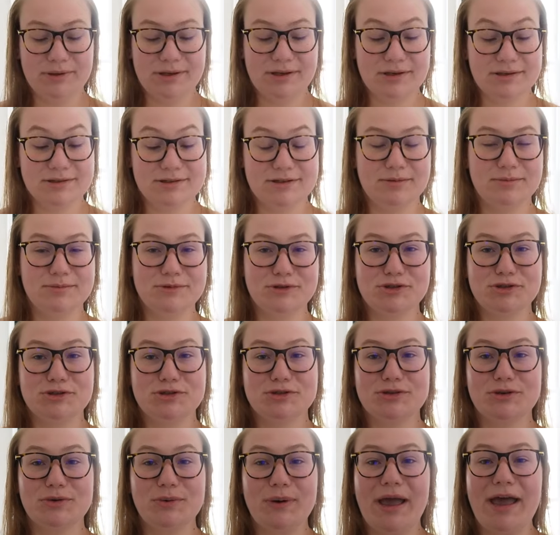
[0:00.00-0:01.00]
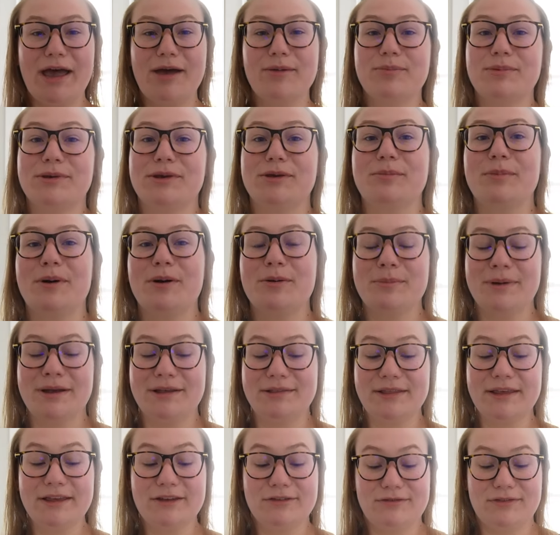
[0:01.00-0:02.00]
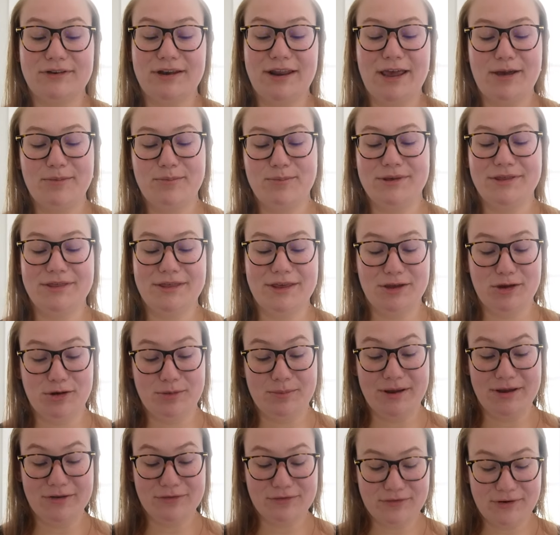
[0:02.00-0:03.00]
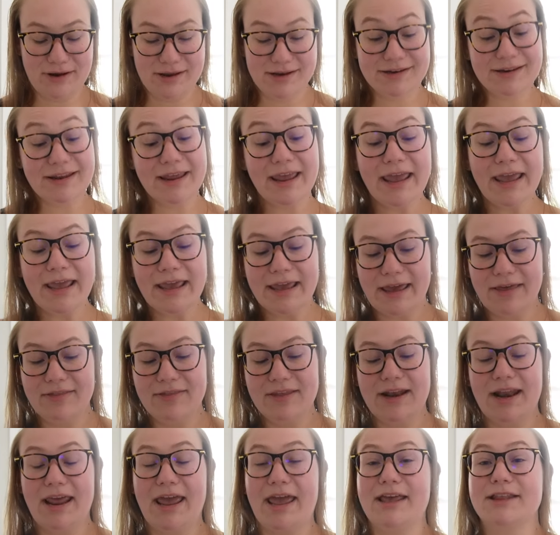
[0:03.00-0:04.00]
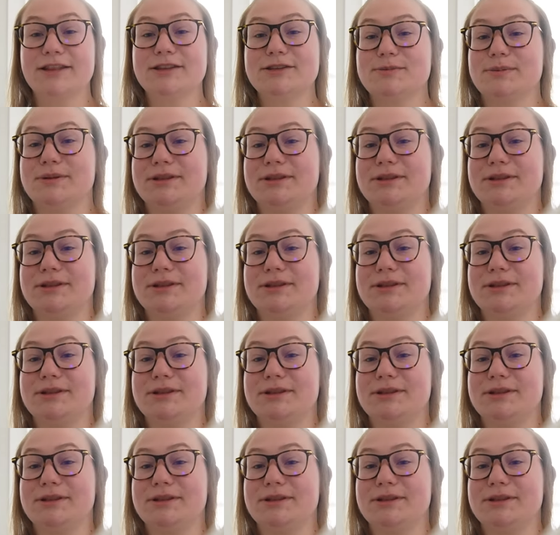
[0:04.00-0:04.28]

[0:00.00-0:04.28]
because I'm just so happy about my life and happy that you're my friend. And then it ends